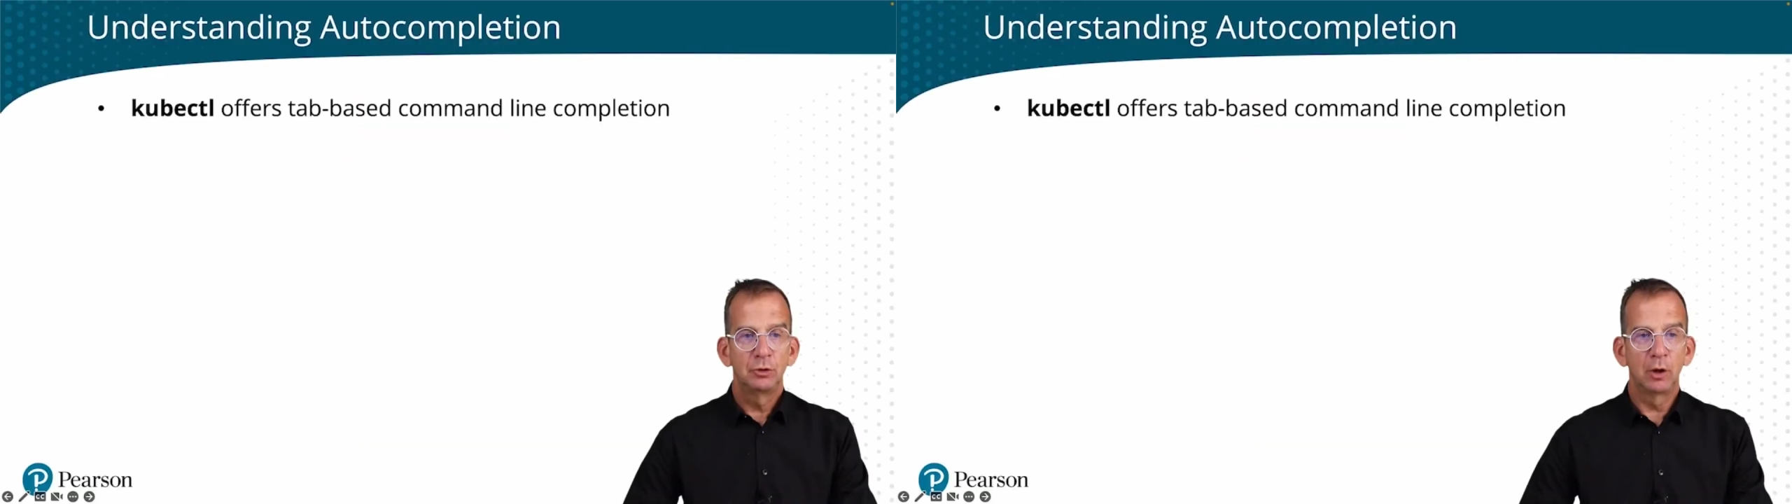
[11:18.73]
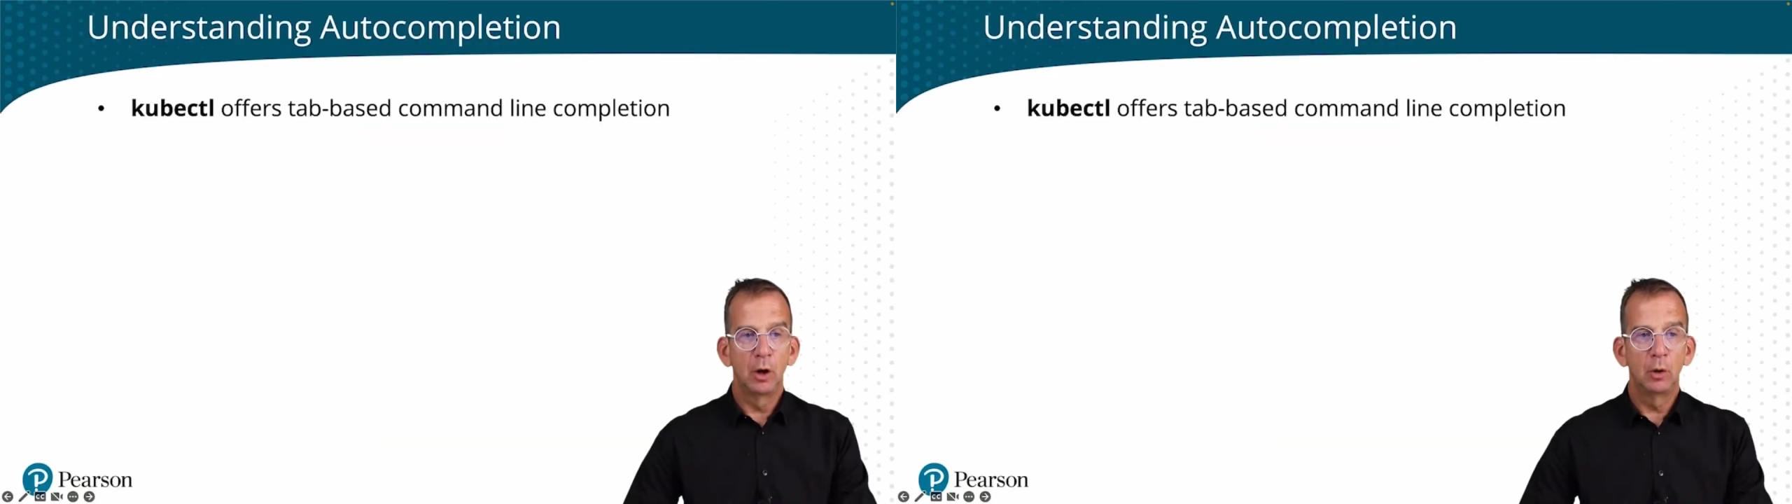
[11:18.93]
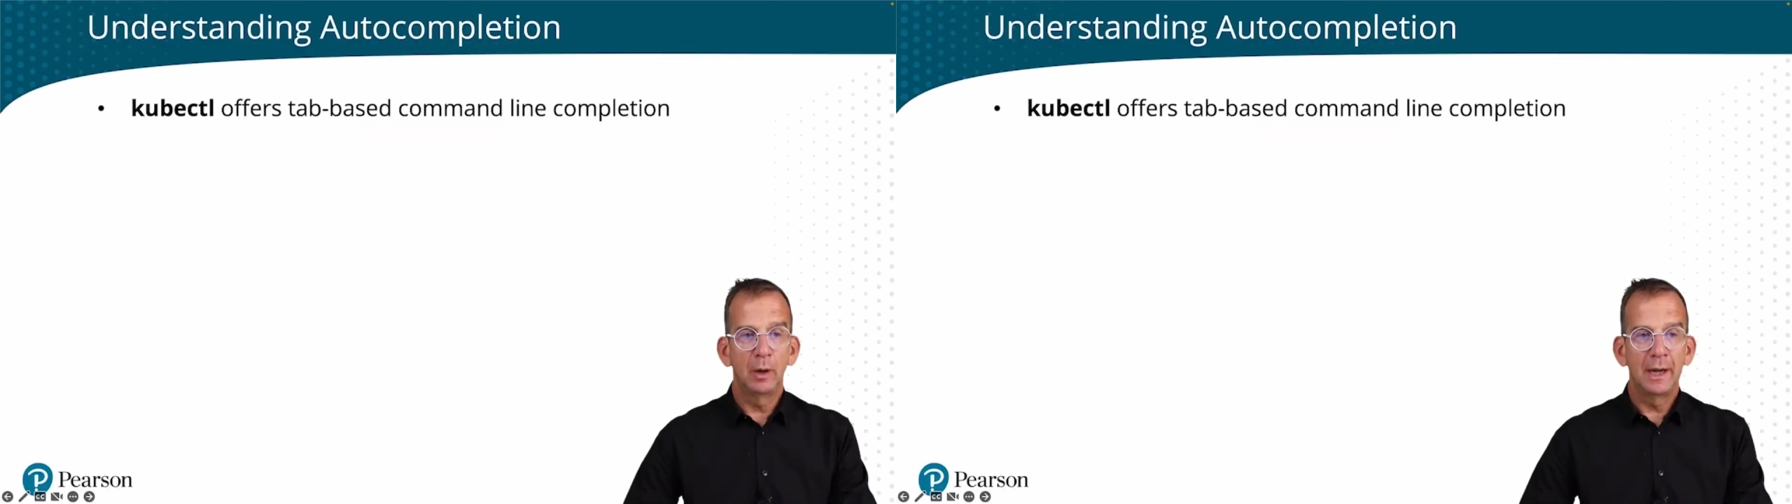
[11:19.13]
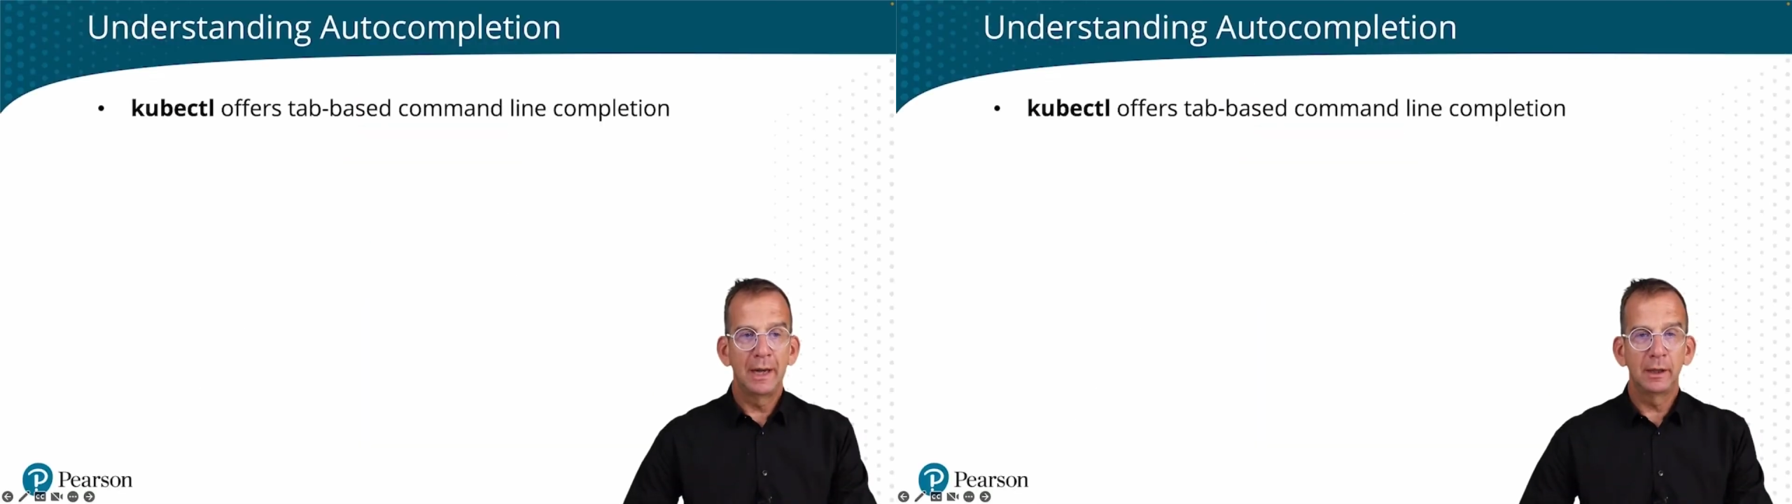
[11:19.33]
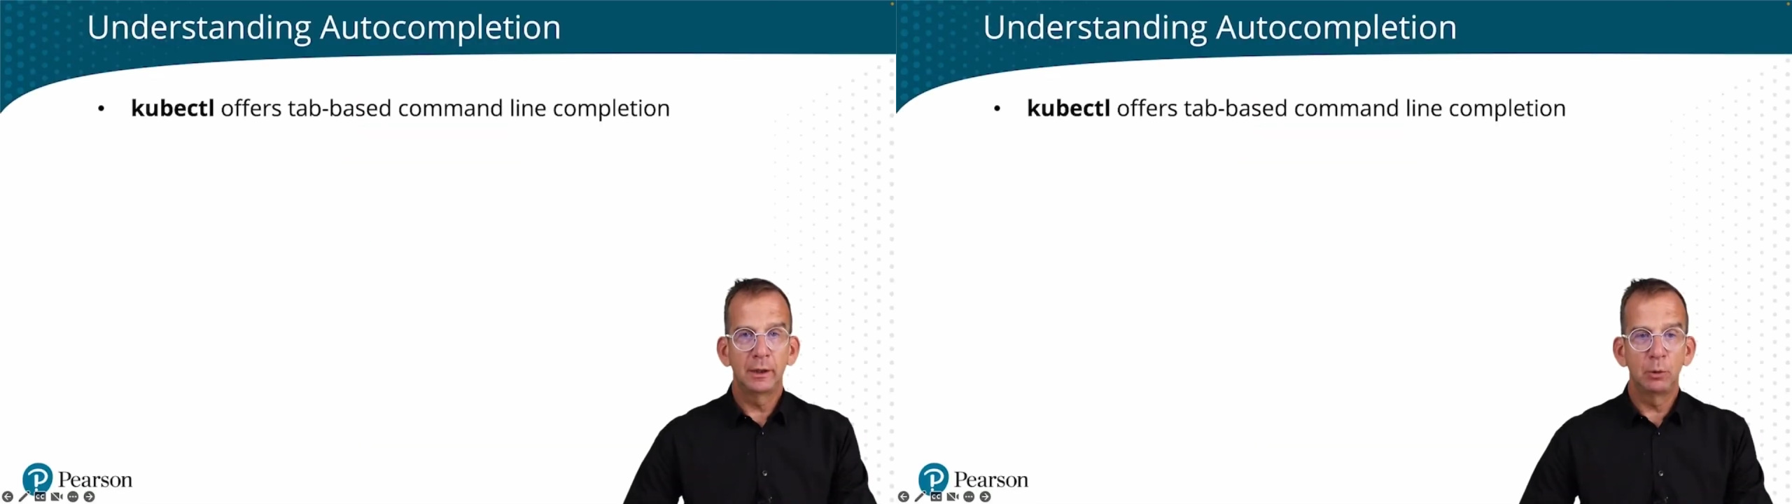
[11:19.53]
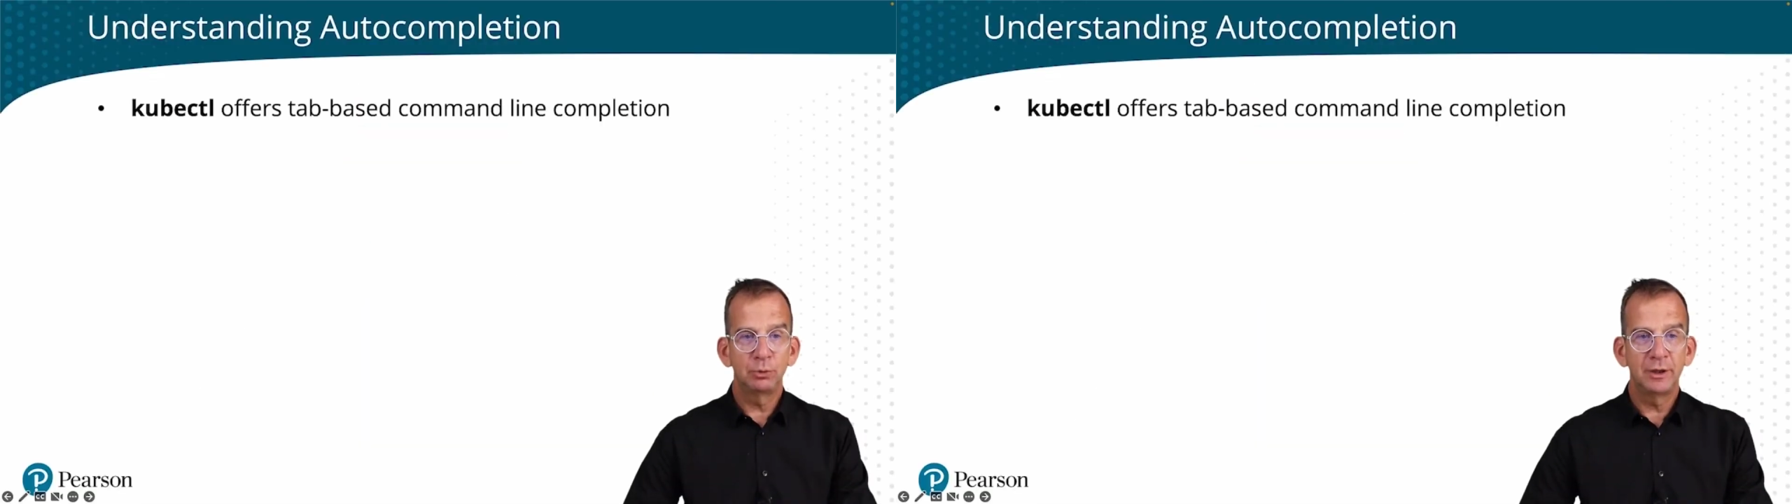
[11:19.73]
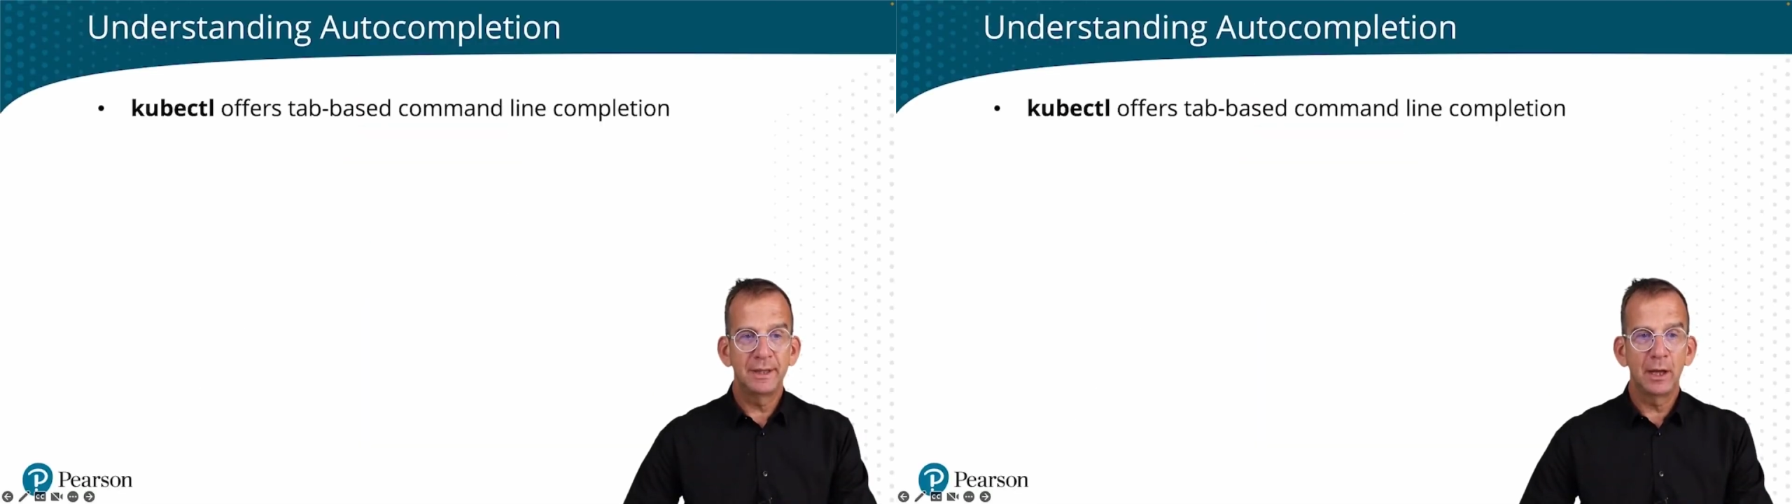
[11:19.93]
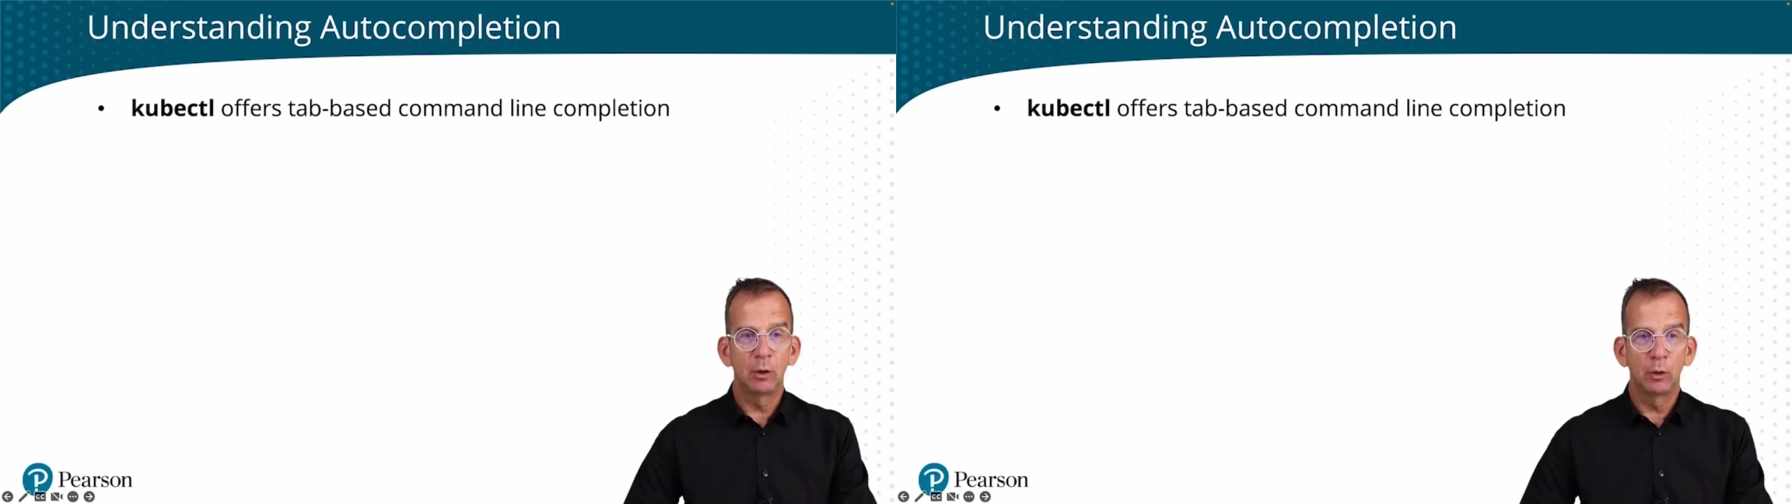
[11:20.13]
So
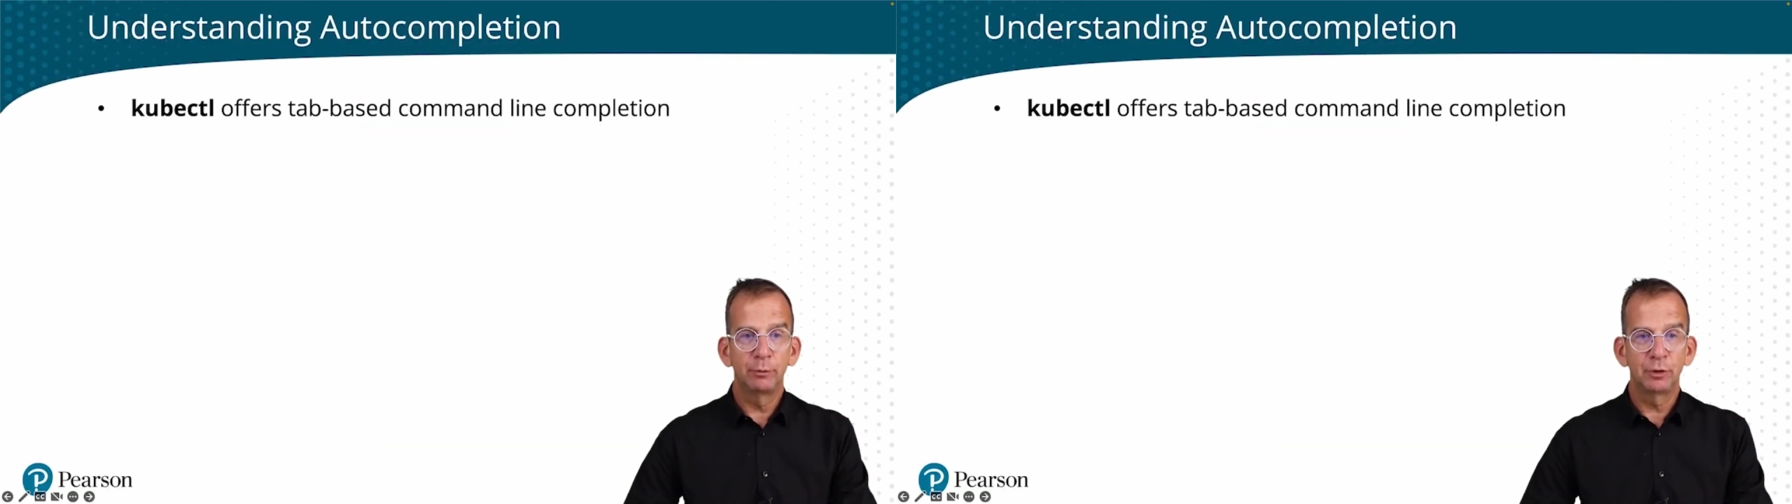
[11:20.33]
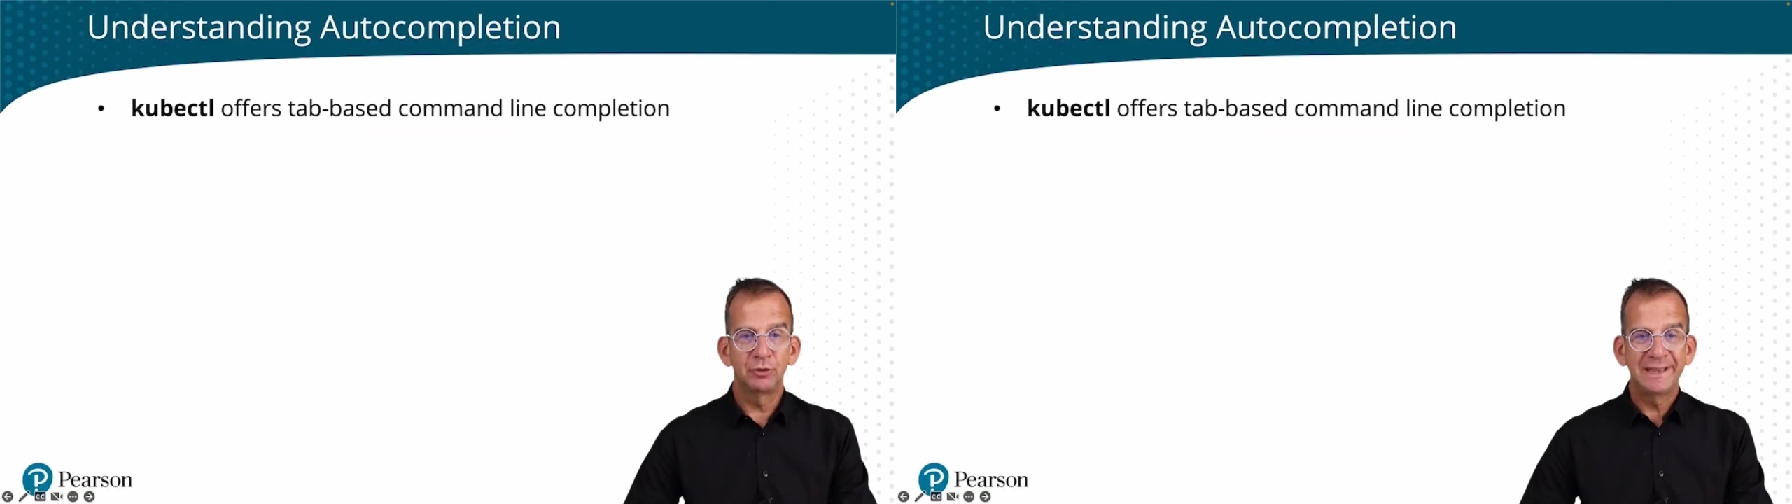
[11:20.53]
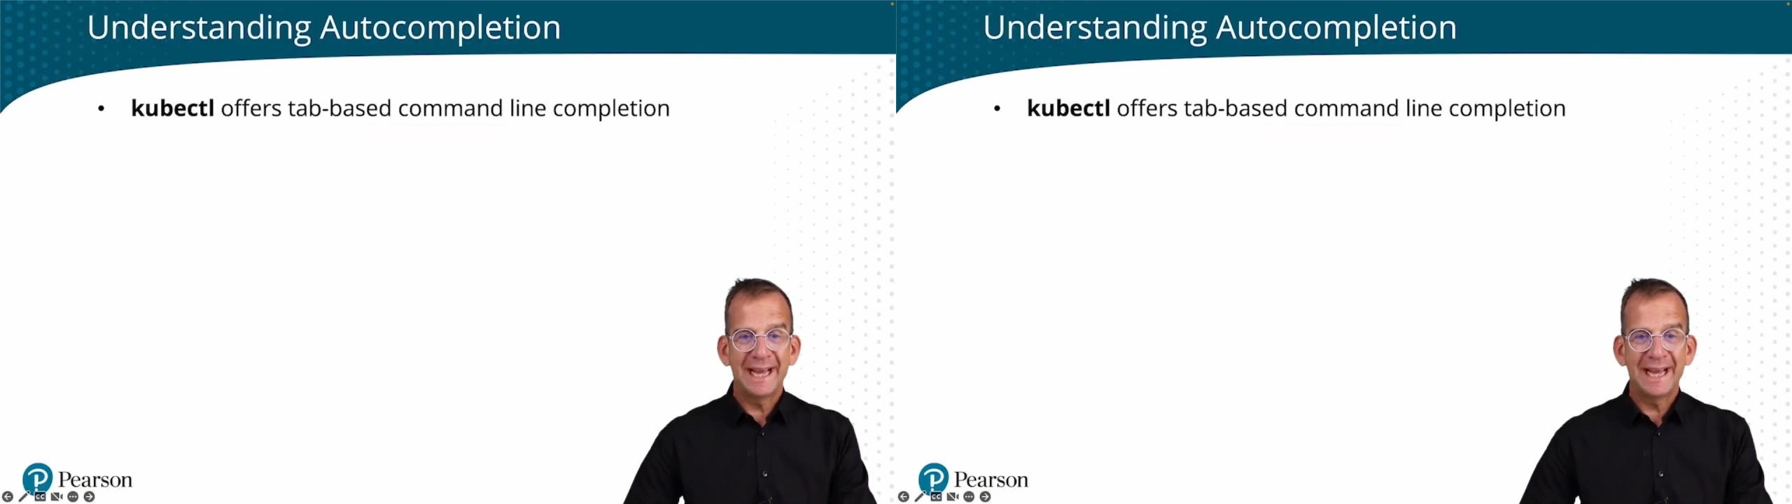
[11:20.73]
kubectl offers